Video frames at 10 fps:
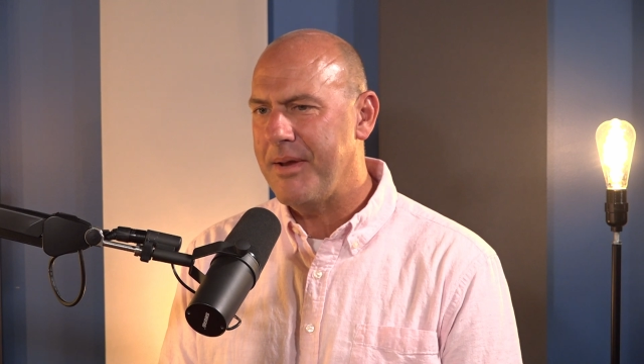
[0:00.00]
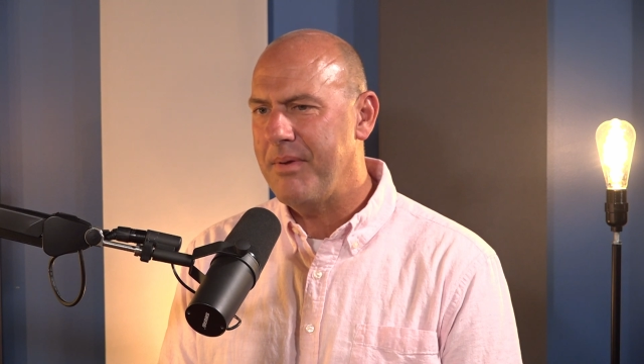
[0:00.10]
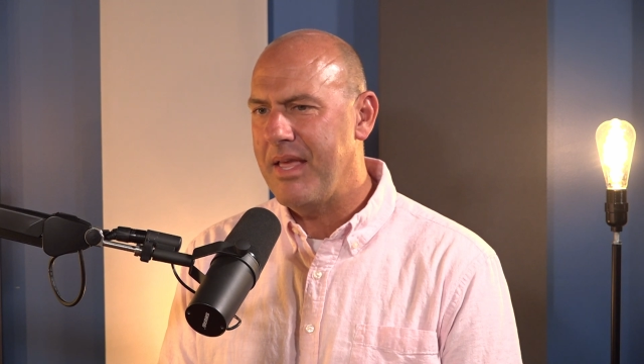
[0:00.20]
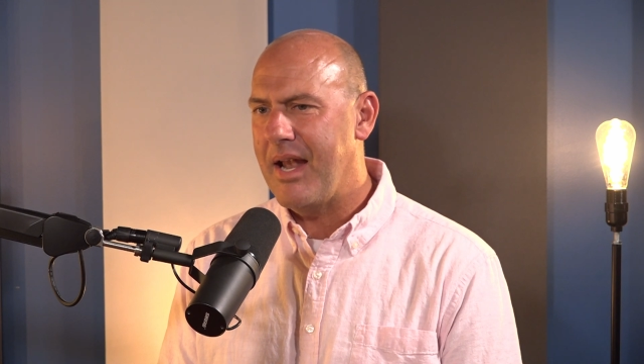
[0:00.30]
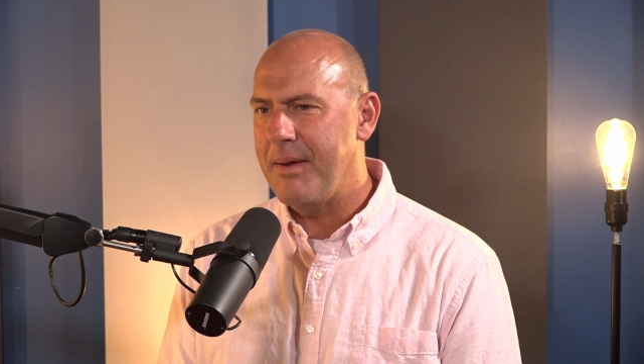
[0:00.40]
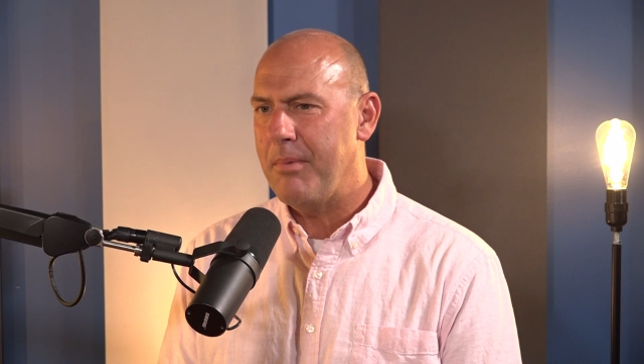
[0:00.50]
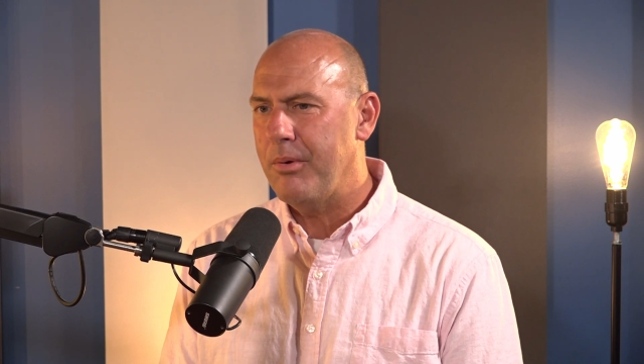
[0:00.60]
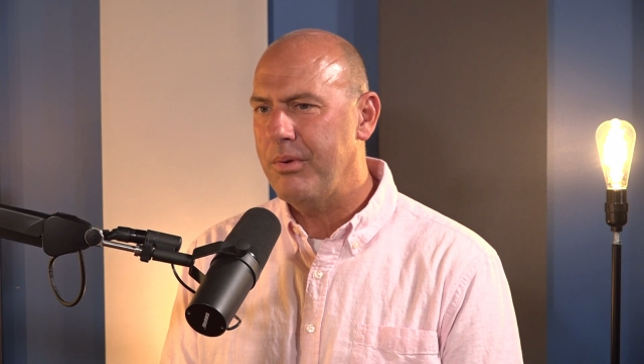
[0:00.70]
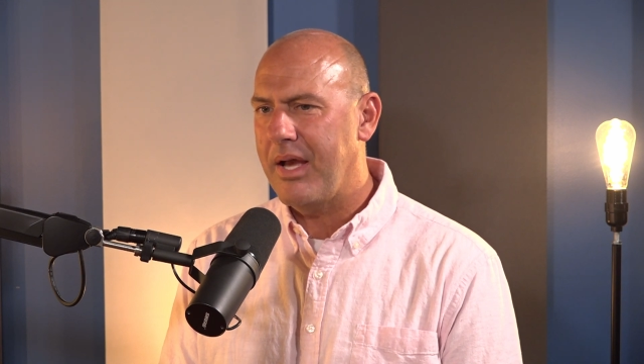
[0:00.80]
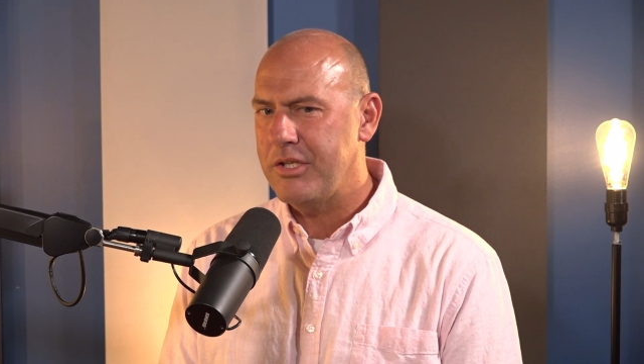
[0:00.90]
time, and
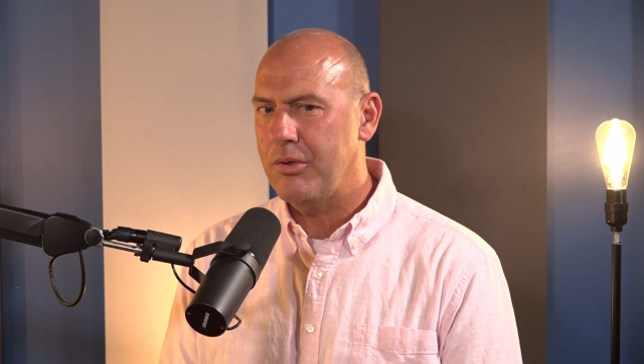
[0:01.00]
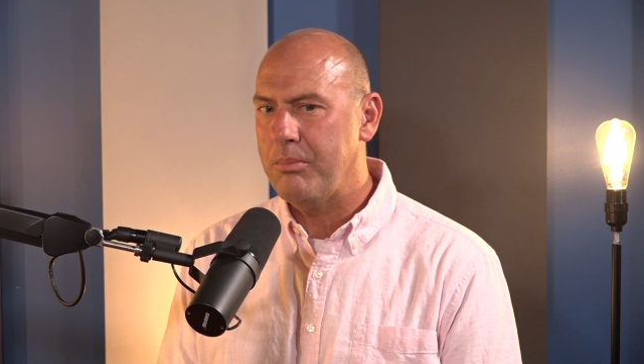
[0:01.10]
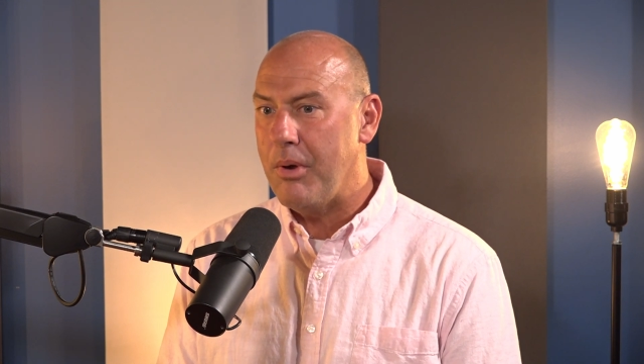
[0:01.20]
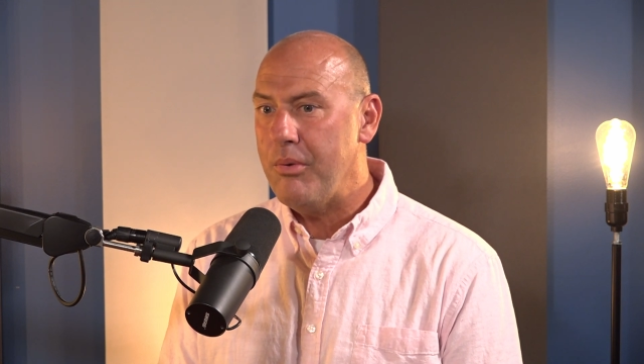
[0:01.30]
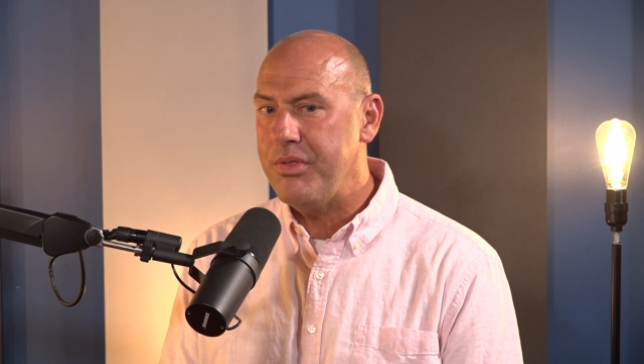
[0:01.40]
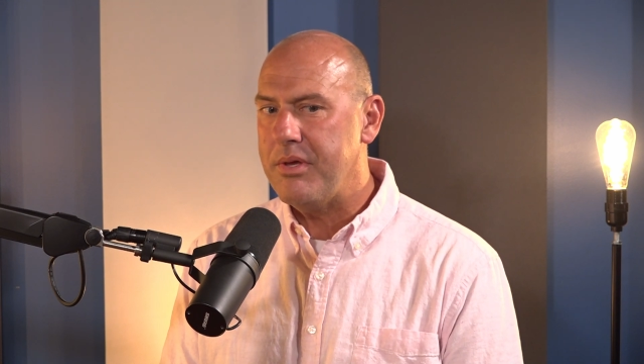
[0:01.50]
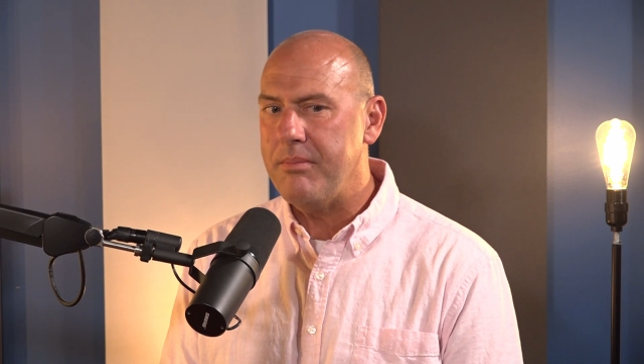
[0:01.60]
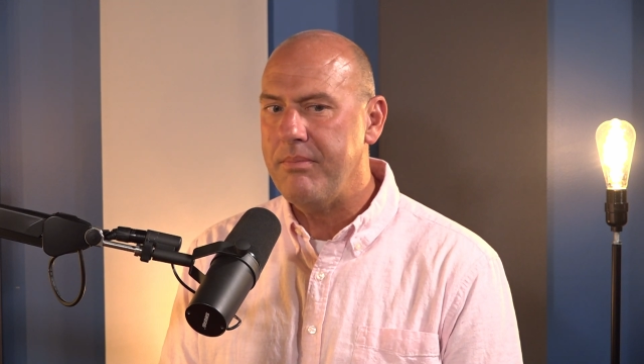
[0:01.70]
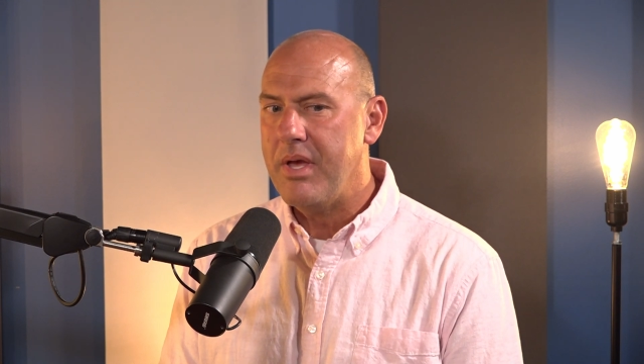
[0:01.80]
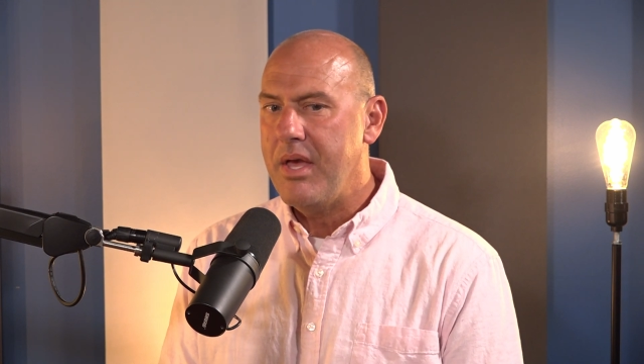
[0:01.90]
I told both
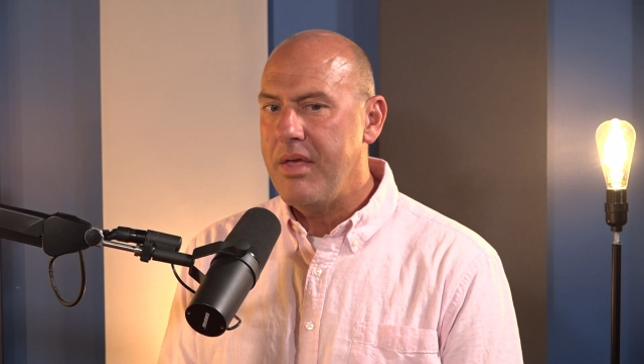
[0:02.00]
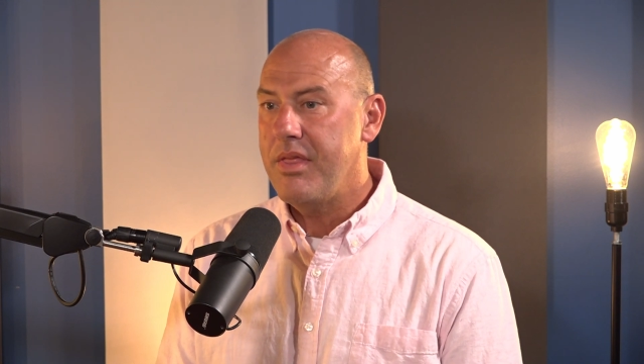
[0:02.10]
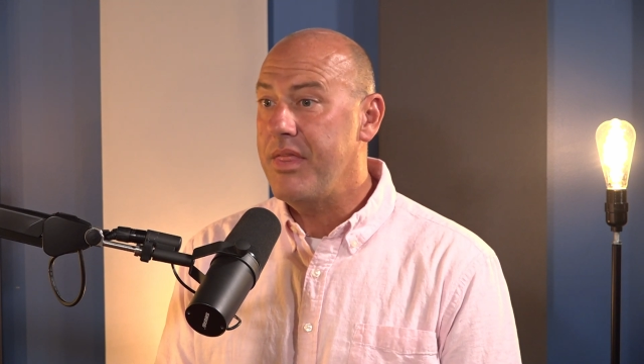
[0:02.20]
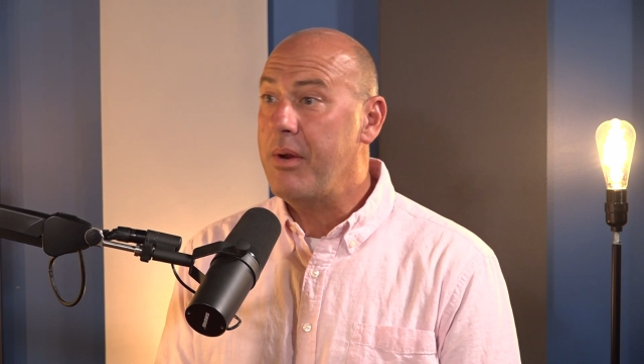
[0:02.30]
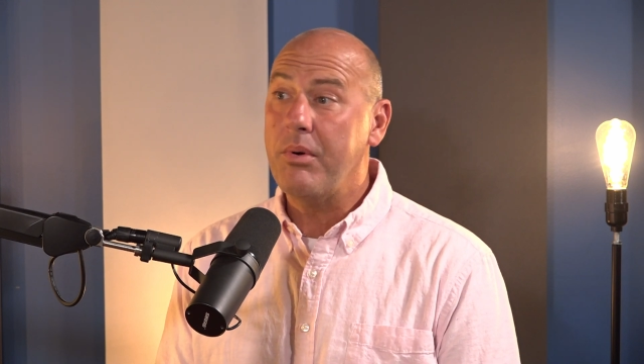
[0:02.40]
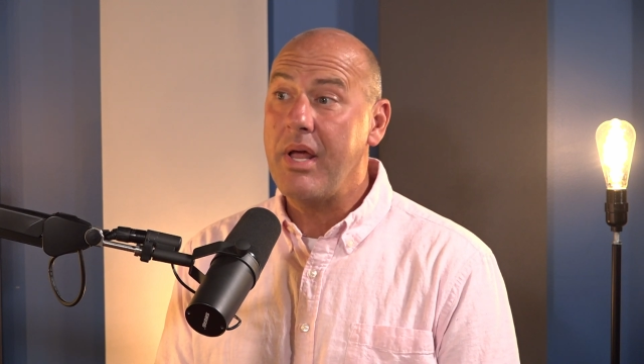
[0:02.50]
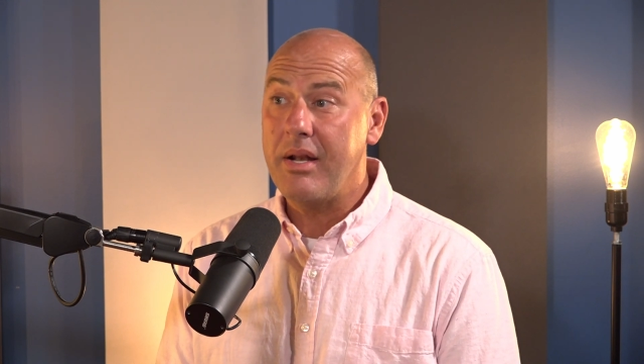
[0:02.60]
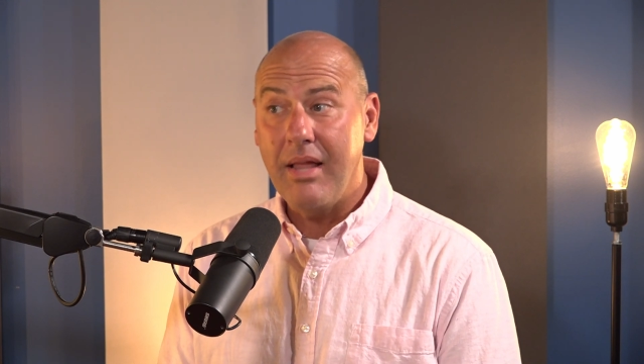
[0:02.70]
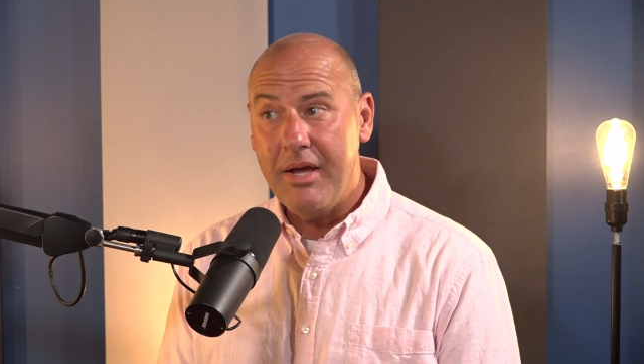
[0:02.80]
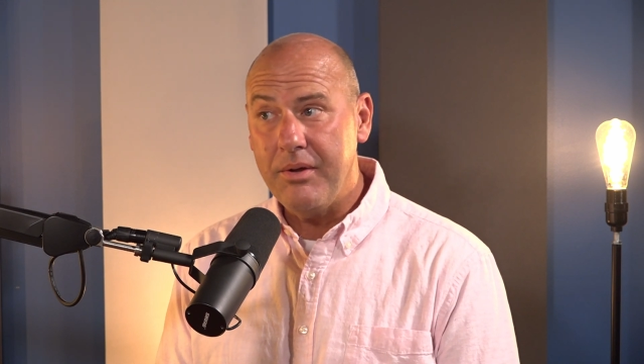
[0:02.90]
them that they were
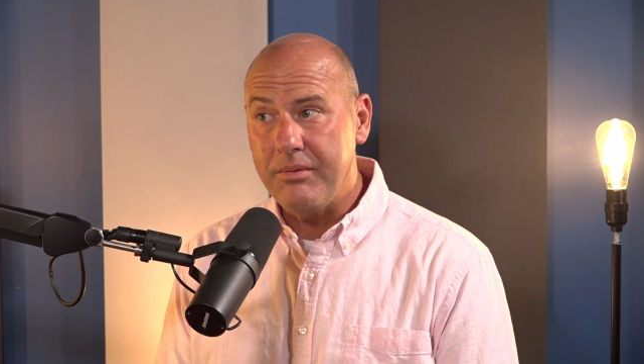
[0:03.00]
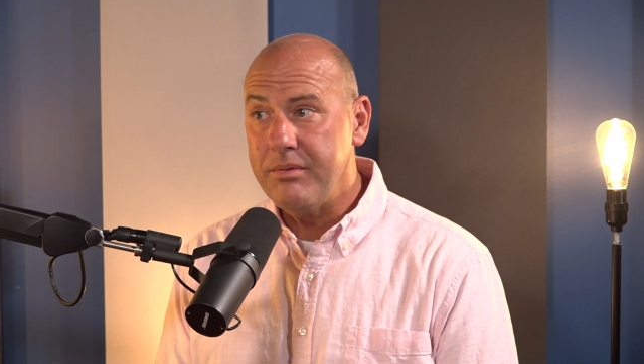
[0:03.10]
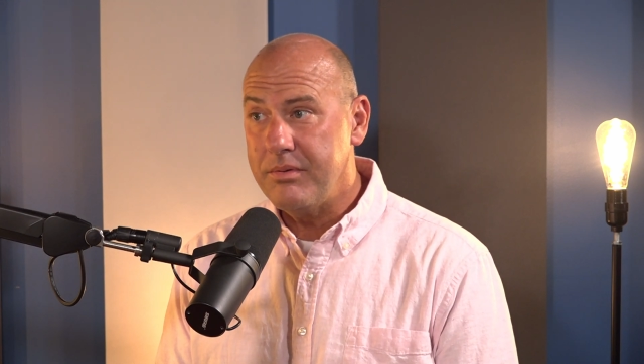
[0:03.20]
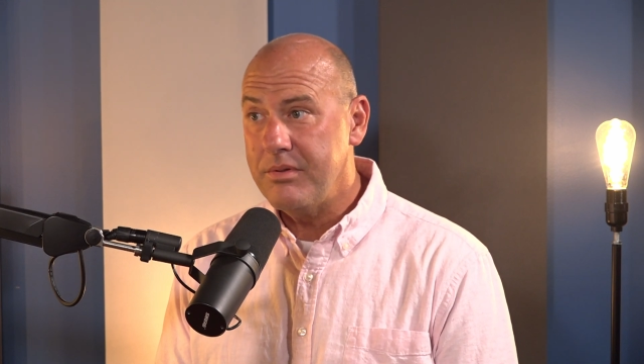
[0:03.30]
not allowed